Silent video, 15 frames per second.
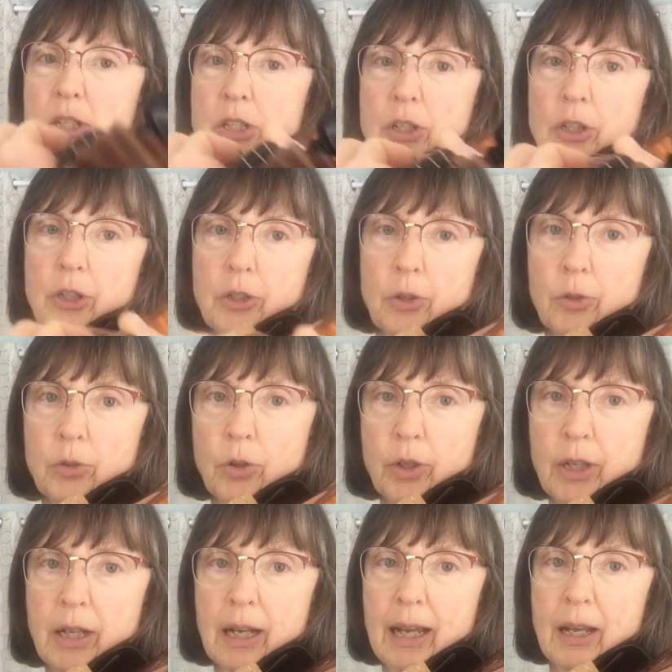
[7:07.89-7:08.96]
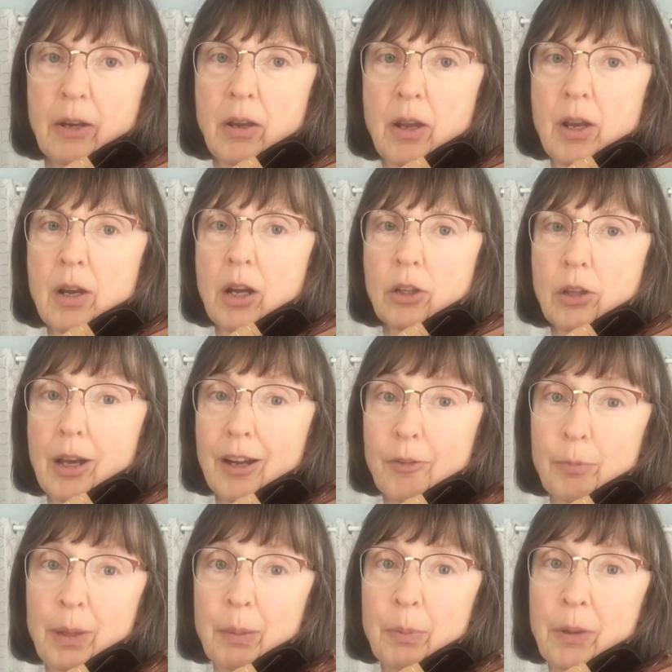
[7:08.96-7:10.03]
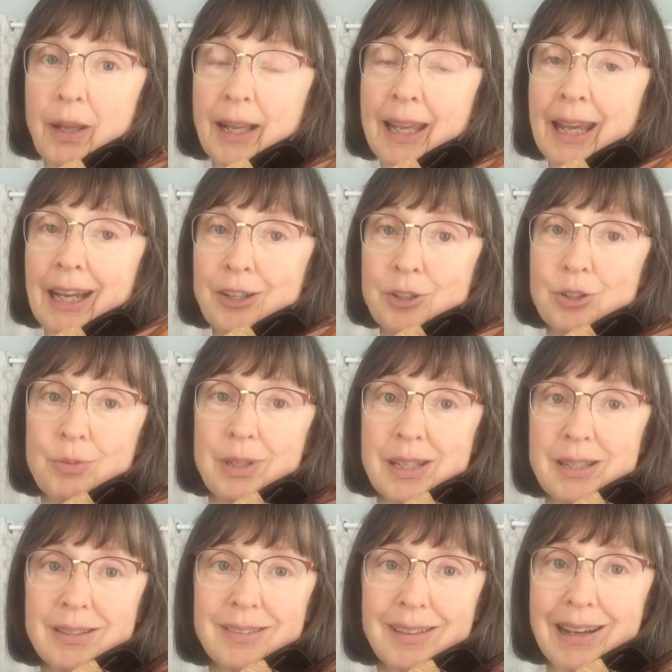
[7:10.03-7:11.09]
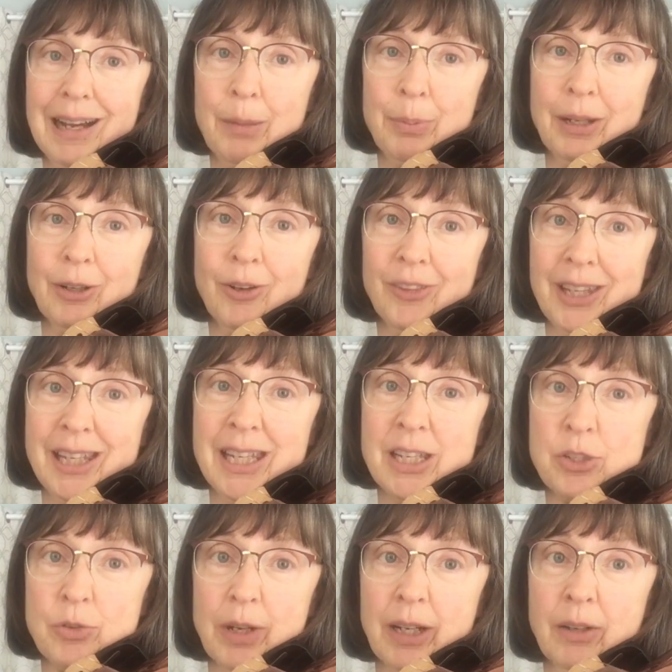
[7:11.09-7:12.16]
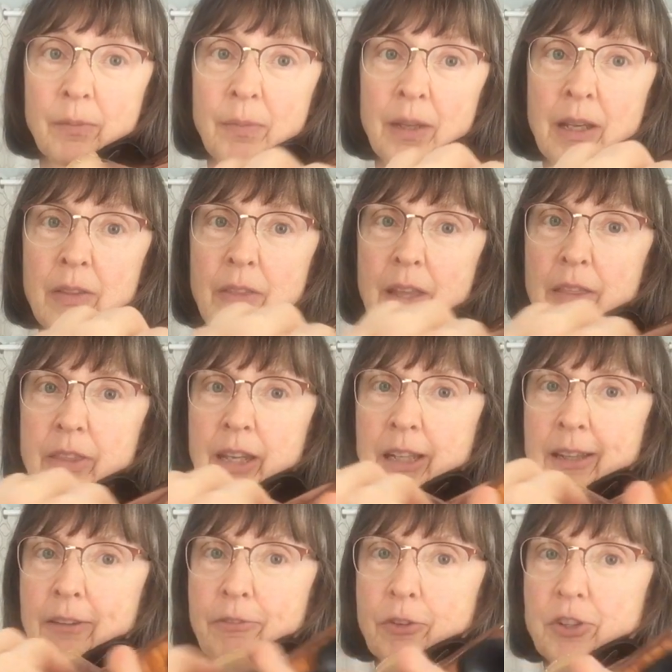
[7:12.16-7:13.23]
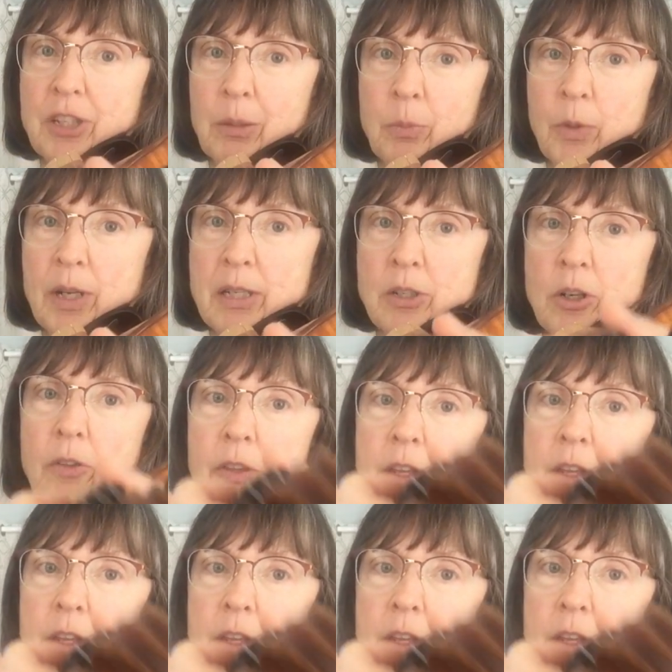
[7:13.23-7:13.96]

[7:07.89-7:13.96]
is going to go crooked. And a lot of people, I catch this happening on the E string. They think that for some reason on